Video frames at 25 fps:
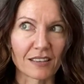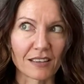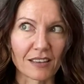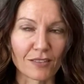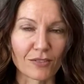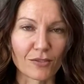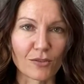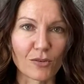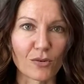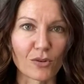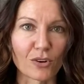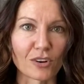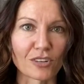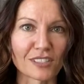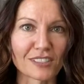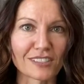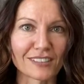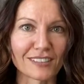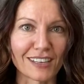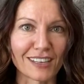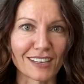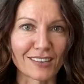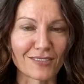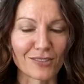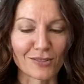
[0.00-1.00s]
of course,
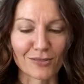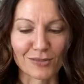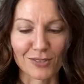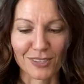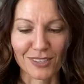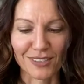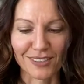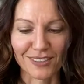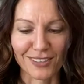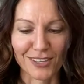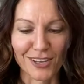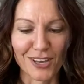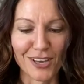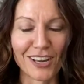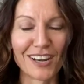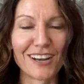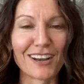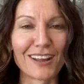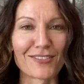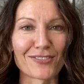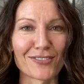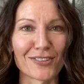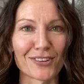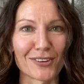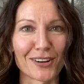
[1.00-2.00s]
like if it was good
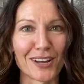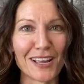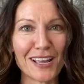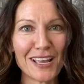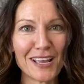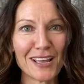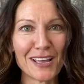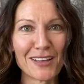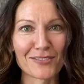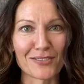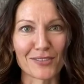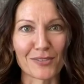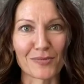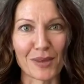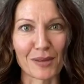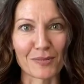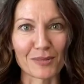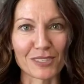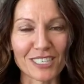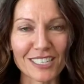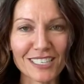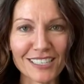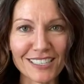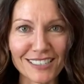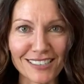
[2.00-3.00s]
enough for, for the baby
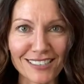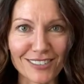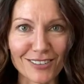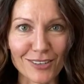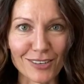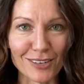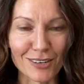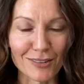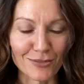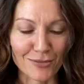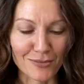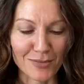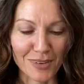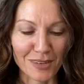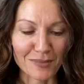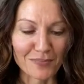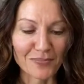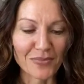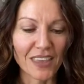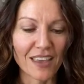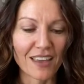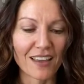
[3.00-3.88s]
Jesus, it's good enough for me.